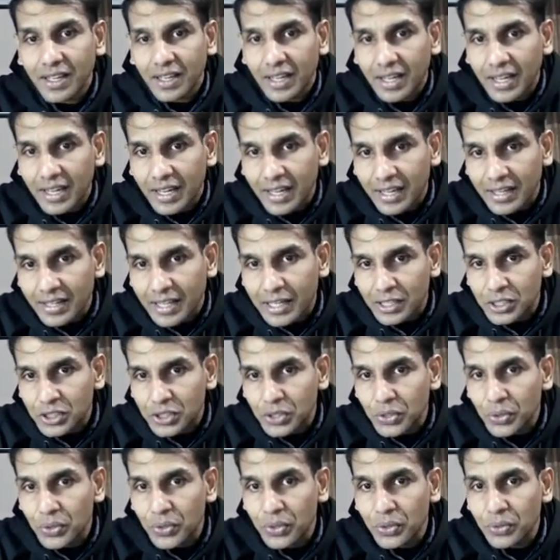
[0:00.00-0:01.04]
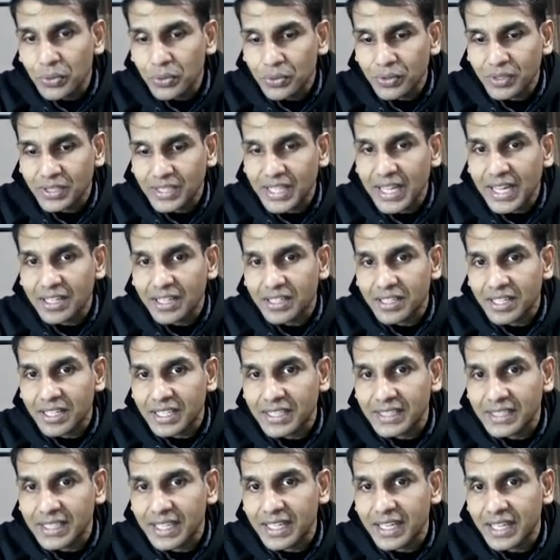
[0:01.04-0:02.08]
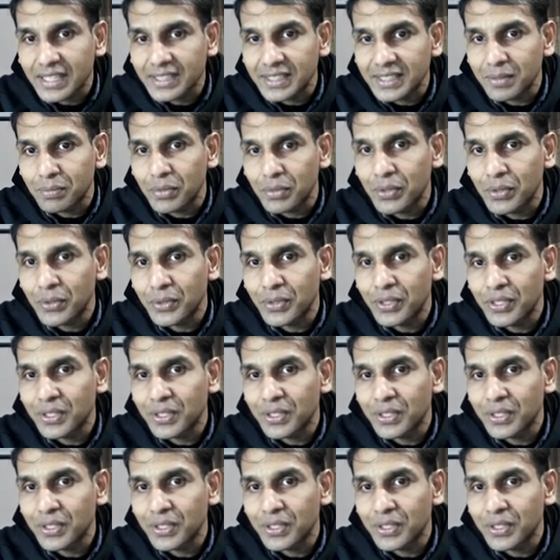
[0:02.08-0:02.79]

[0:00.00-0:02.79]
And I'll show you that is an asymptote.